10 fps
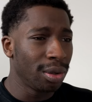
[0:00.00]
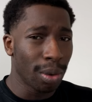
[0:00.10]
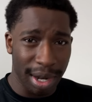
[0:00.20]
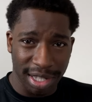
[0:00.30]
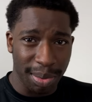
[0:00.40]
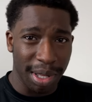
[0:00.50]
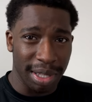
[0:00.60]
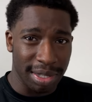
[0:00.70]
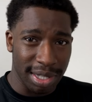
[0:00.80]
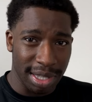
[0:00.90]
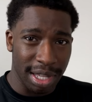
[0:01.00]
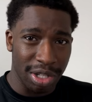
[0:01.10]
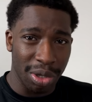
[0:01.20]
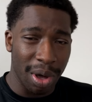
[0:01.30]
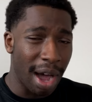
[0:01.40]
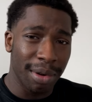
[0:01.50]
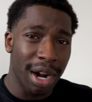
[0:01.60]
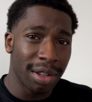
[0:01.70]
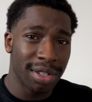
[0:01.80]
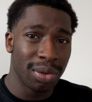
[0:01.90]
great smelling scent that I would
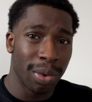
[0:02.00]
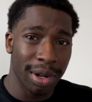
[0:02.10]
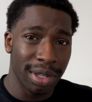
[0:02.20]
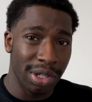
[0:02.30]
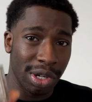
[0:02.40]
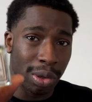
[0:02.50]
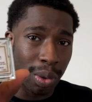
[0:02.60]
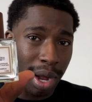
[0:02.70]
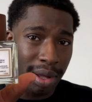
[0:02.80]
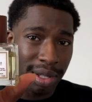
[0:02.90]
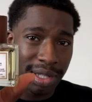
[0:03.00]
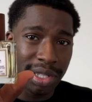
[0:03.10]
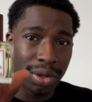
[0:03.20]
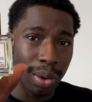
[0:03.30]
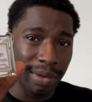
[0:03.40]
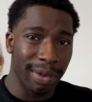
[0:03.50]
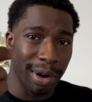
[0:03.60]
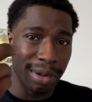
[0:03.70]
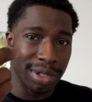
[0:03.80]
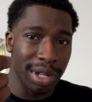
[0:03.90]
honestly wear this year round. This is a great
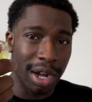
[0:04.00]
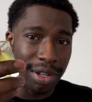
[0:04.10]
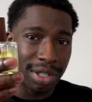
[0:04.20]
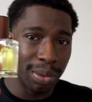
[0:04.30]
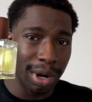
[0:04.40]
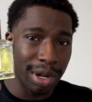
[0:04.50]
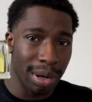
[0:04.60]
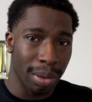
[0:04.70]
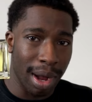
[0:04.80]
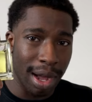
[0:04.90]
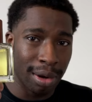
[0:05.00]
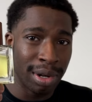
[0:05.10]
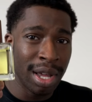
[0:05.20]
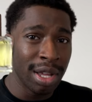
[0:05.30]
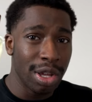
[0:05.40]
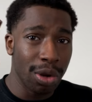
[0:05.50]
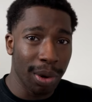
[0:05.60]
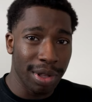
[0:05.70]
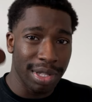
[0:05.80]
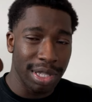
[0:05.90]
fragrance to honestly wear year round. You
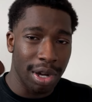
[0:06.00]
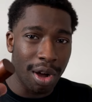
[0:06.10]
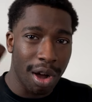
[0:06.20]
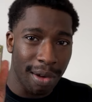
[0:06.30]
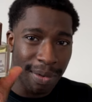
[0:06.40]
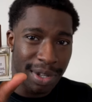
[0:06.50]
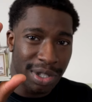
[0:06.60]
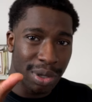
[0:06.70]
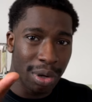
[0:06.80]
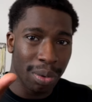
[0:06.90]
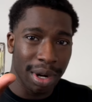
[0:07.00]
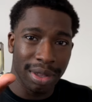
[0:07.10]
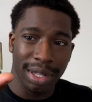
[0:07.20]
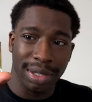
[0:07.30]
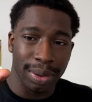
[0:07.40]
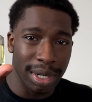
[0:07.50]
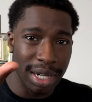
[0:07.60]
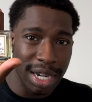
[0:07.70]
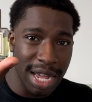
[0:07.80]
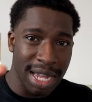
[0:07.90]
wear this in the office, you could wear this on a
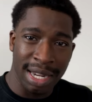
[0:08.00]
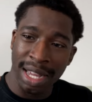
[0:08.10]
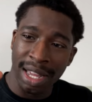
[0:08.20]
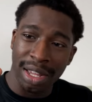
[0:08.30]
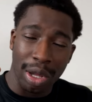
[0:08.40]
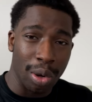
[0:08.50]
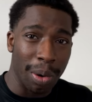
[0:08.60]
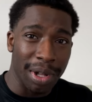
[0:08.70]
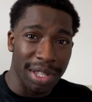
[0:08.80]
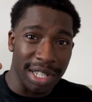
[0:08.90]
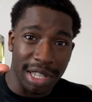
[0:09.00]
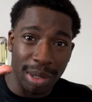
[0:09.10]
date, you could wear this